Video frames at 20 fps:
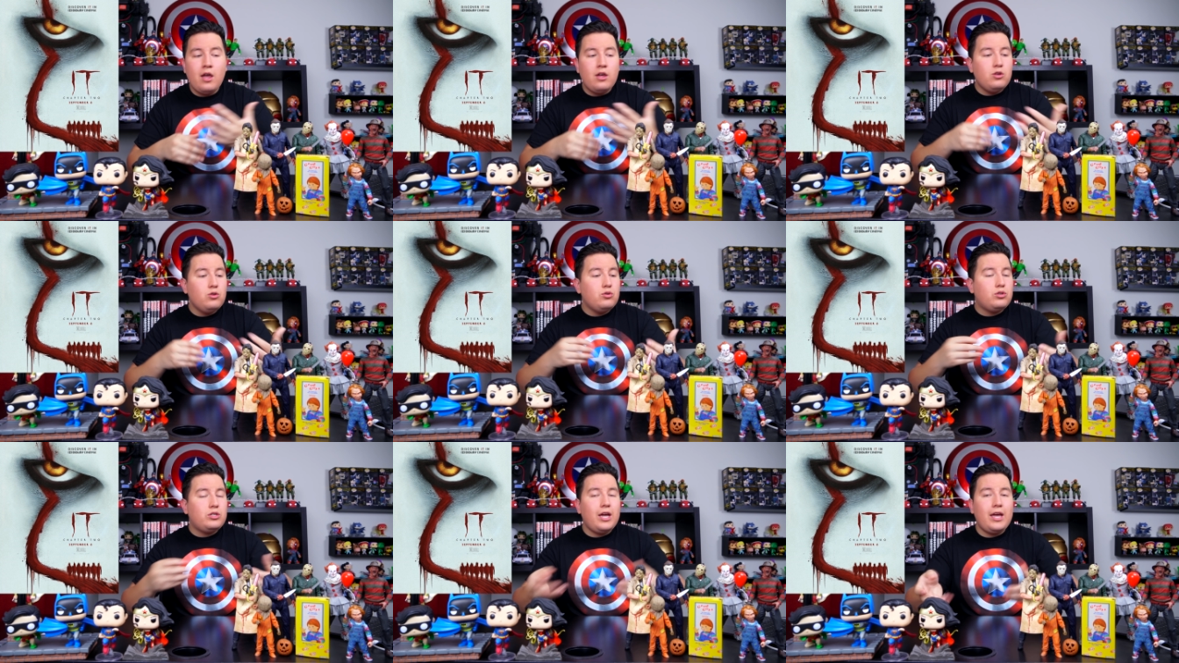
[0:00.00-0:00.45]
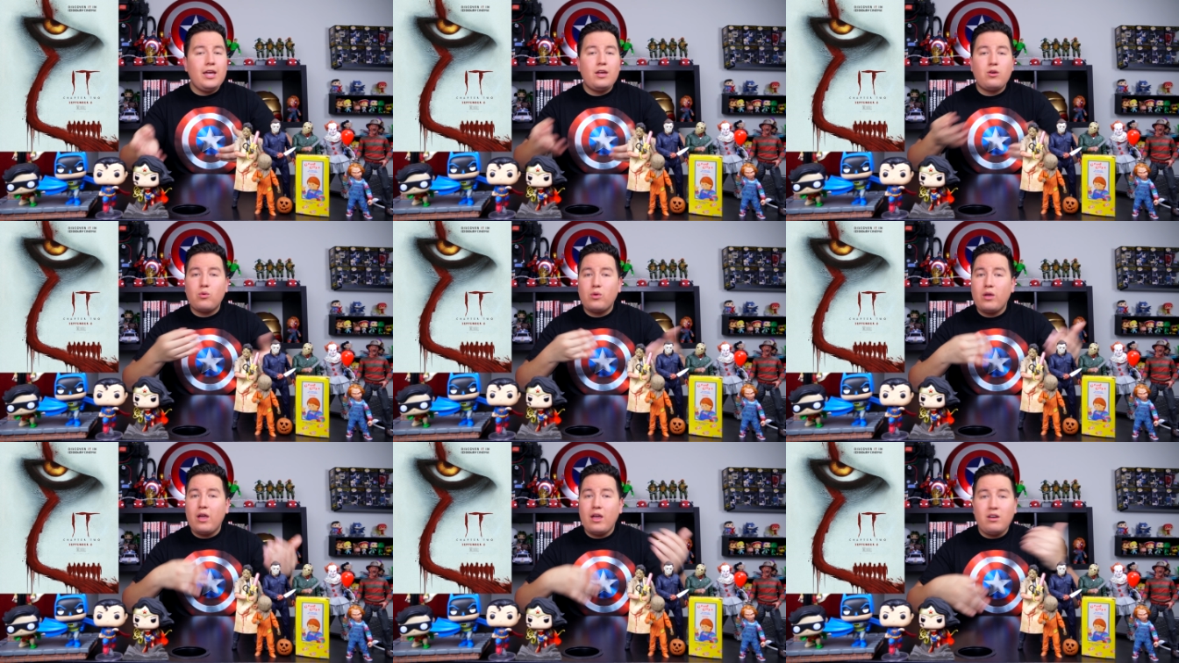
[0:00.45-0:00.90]
you take
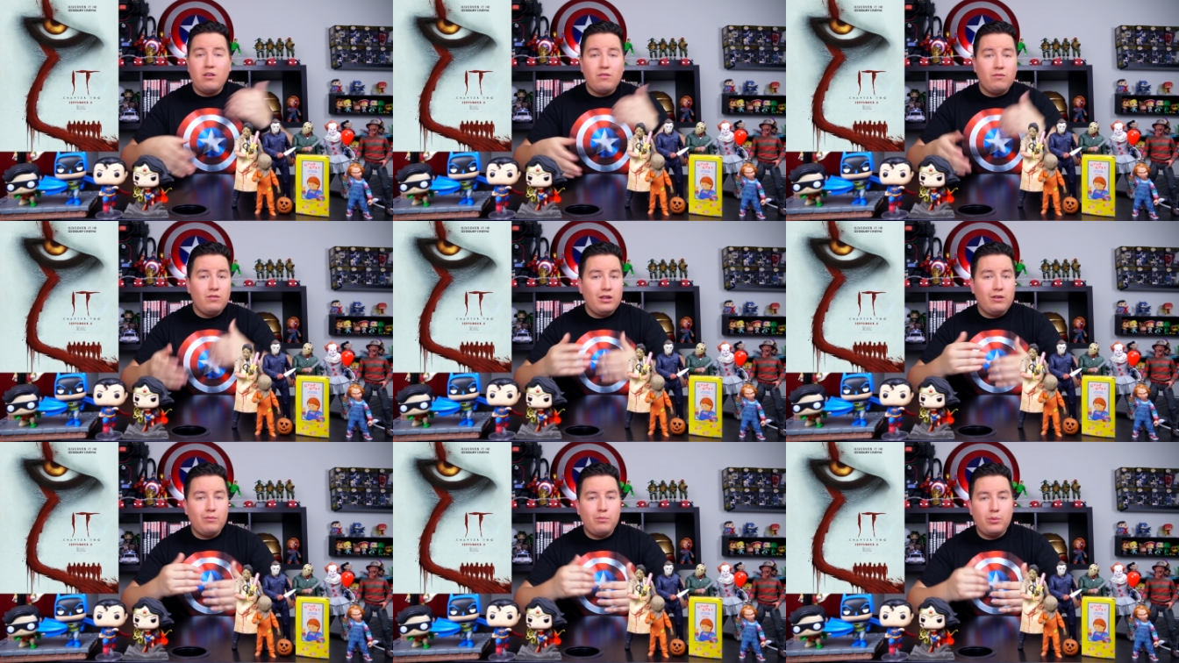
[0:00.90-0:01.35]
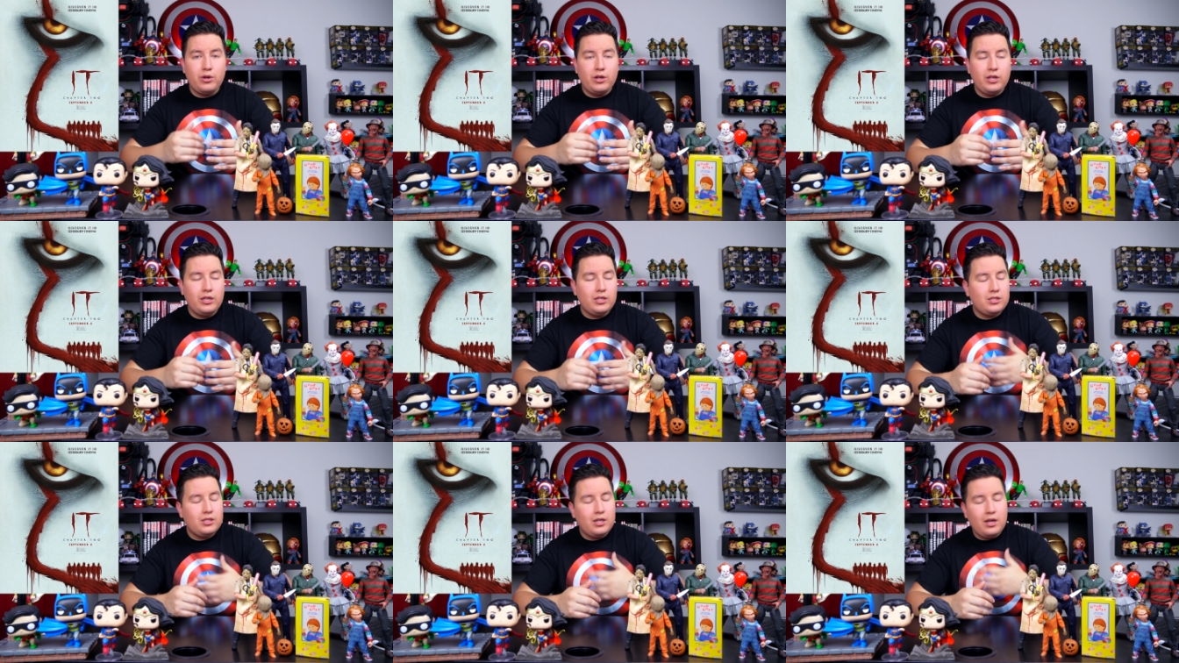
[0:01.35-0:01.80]
creative
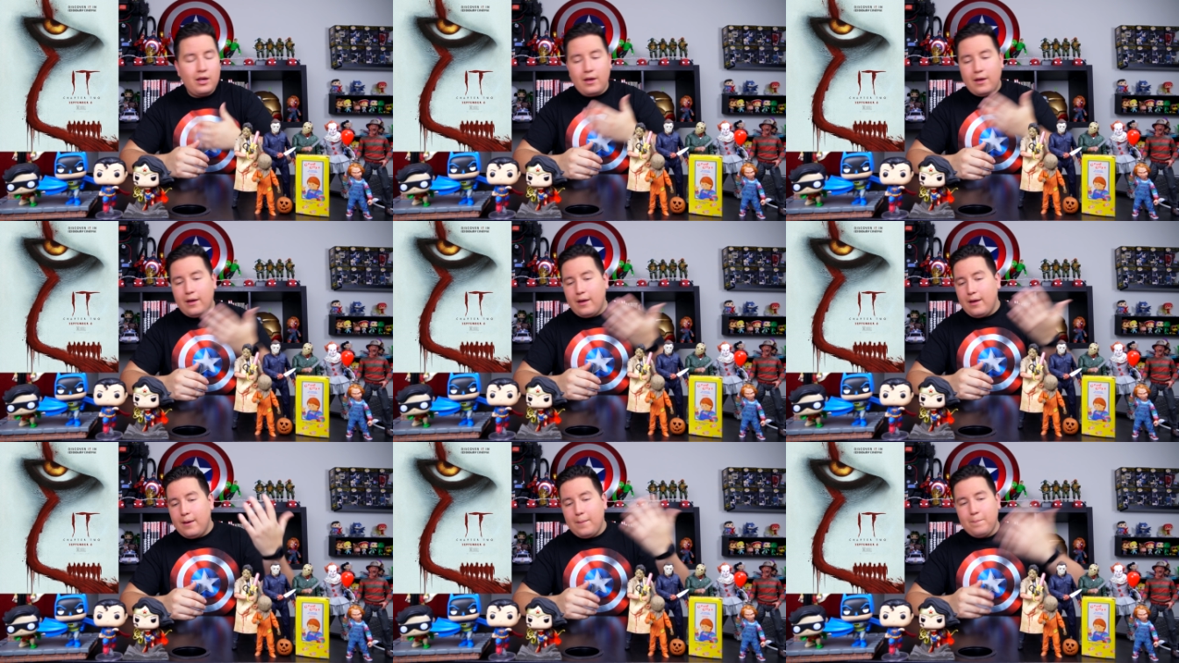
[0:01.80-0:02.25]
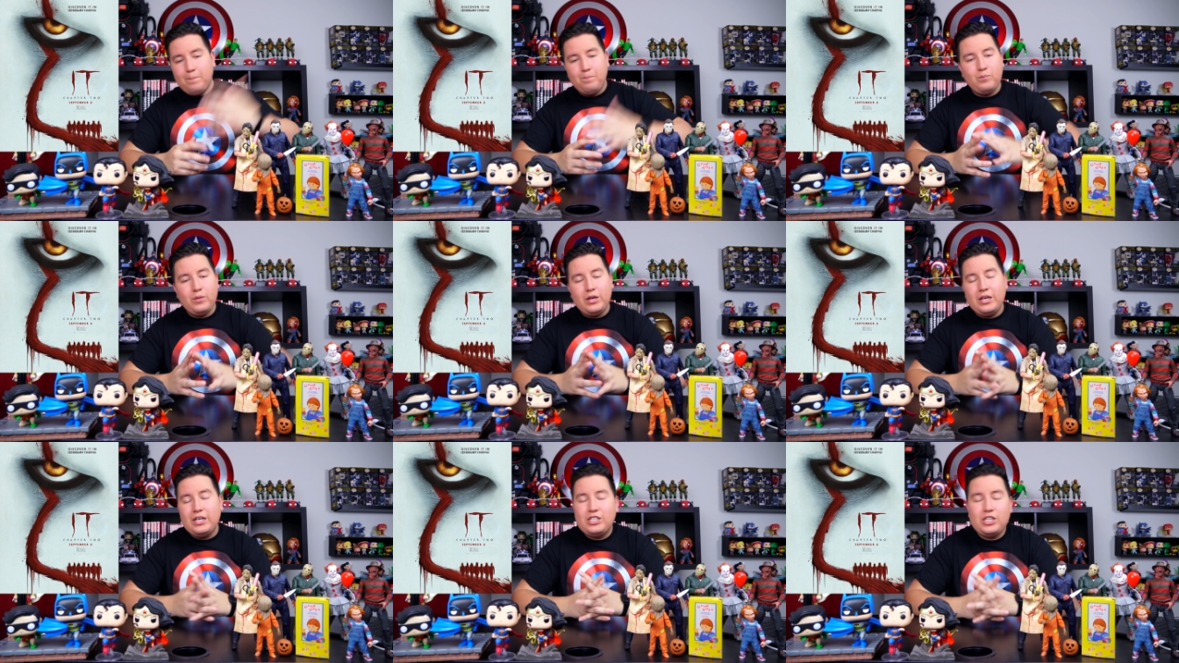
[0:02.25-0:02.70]
liberties
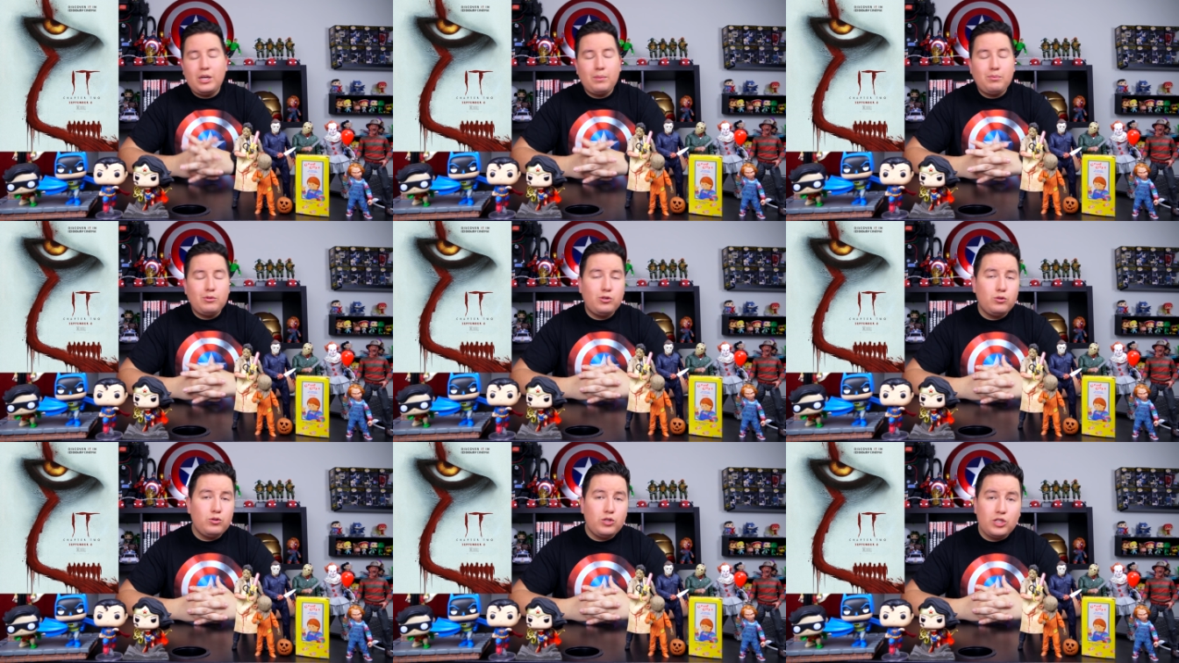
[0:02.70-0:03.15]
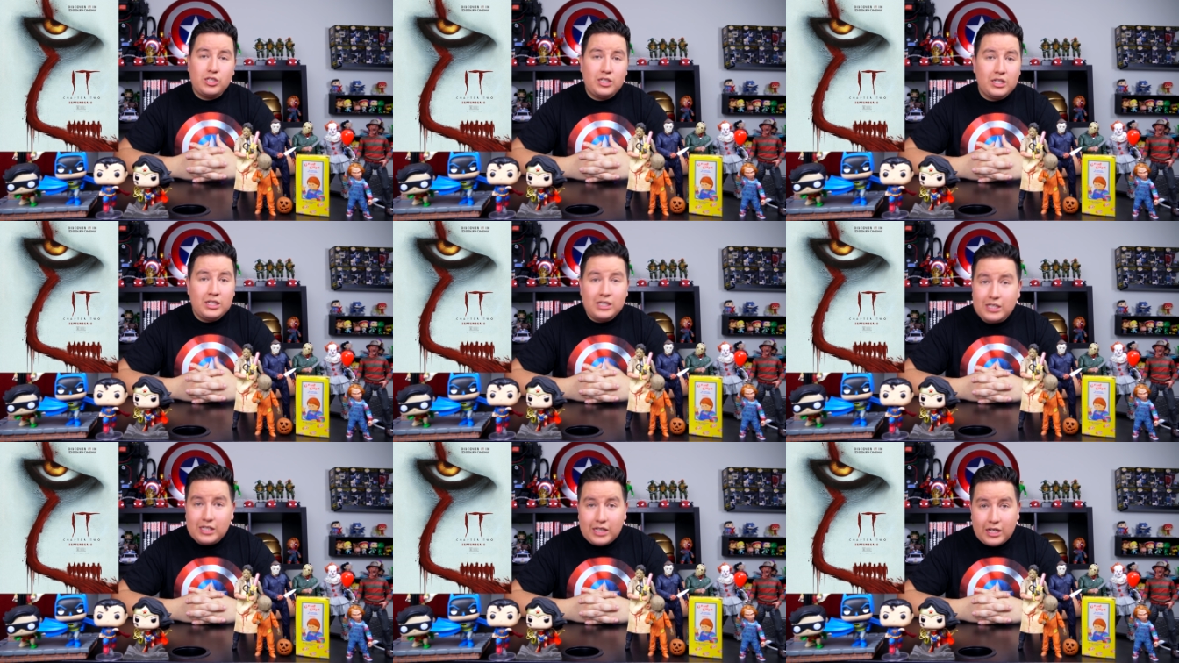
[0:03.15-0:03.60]
Chapter 2 just
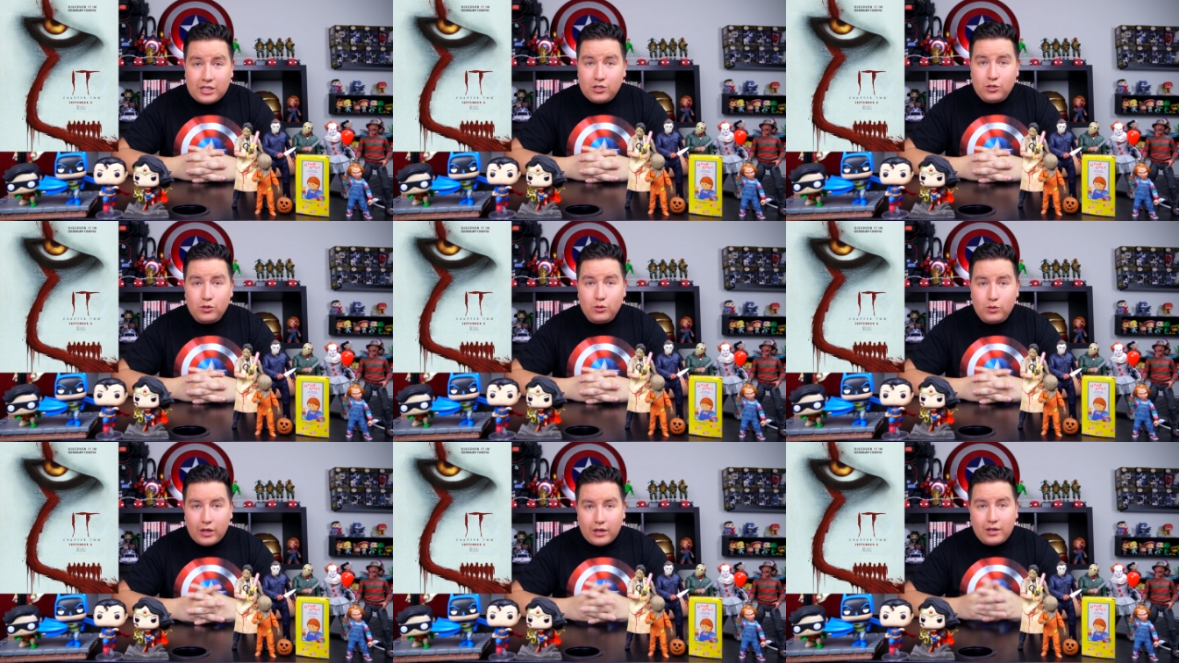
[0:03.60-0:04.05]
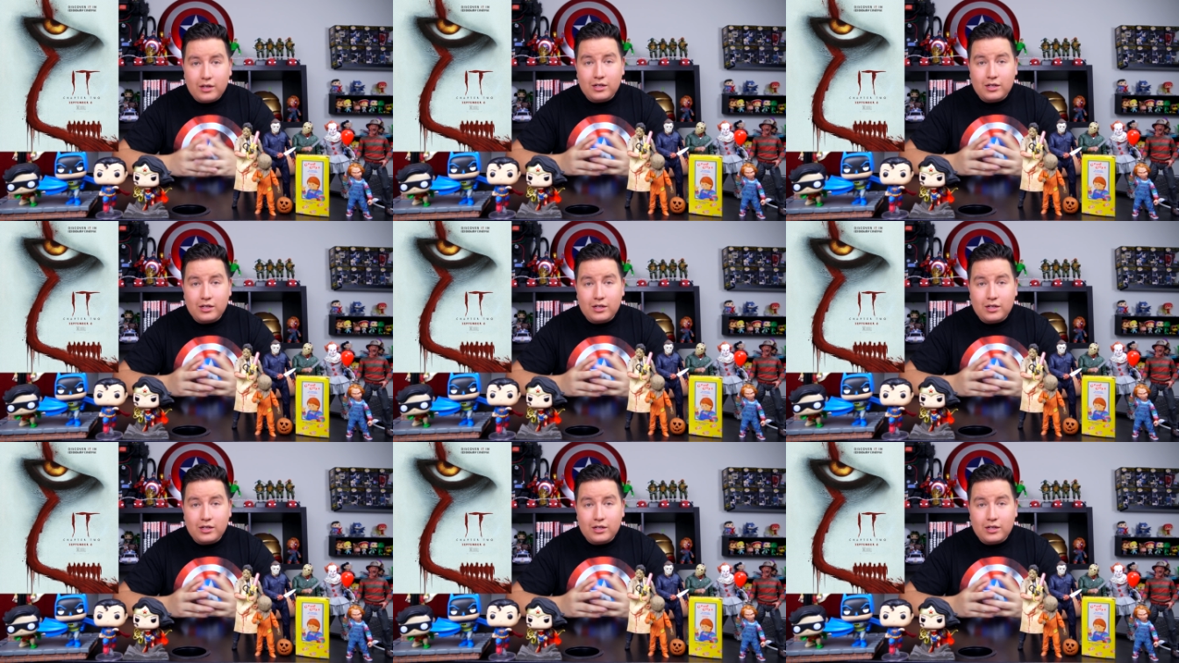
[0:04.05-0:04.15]
didn't decide to do that.